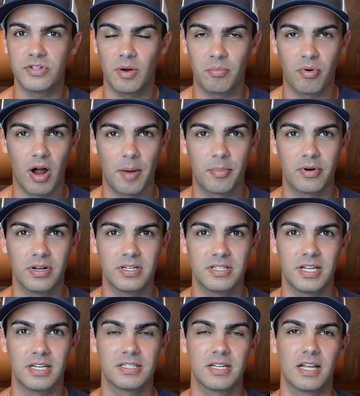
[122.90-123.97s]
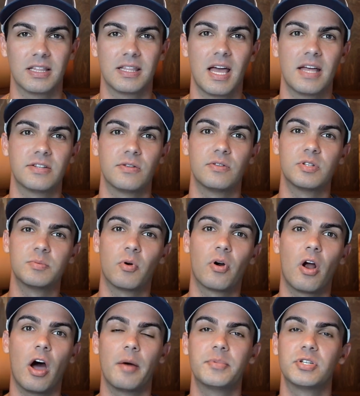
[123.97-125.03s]
on properties, things like that. So there's
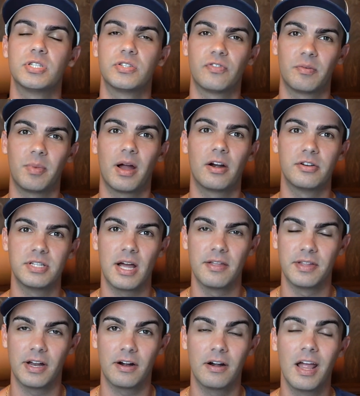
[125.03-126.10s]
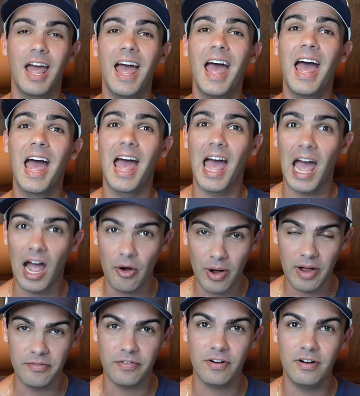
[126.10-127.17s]
more options for buyers out there.
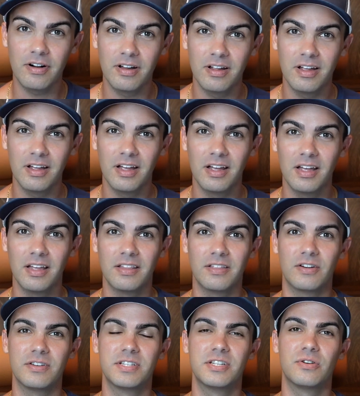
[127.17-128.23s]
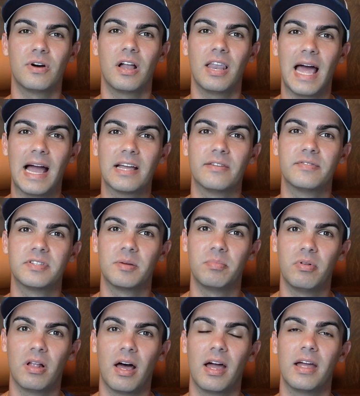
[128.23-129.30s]
However, there's still a lack of
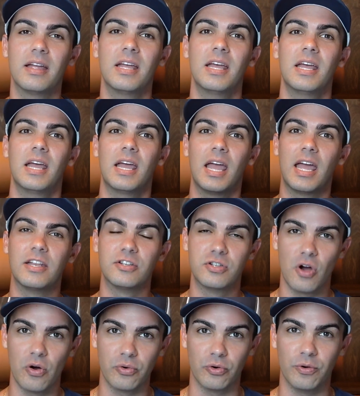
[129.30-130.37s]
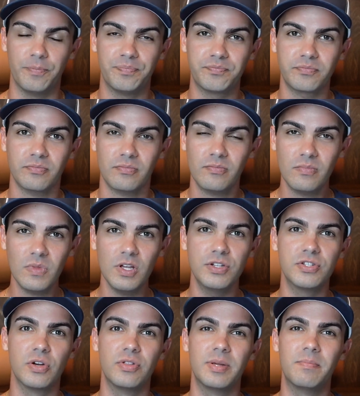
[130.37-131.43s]
supply in total.
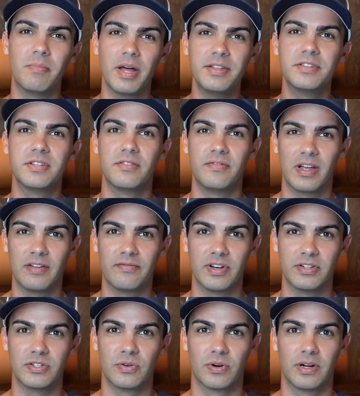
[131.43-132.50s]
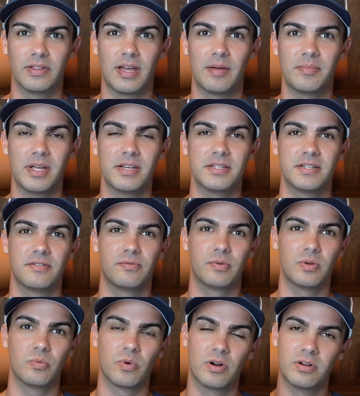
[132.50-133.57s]
So the months of inventory, that means if
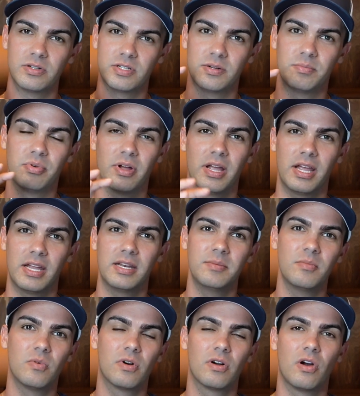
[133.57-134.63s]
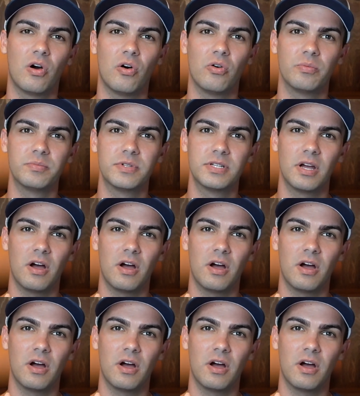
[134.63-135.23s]
we weren't to put any more homes